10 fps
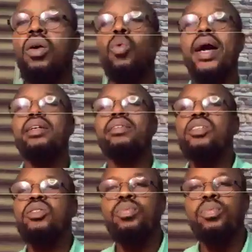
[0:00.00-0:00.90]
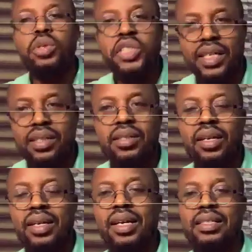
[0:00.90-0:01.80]
While the rest projects,
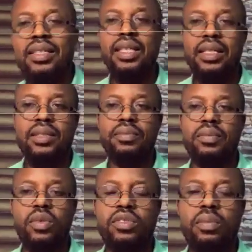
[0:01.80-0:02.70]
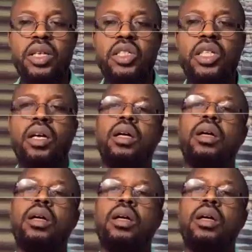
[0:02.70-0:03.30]
as at the date of the merger,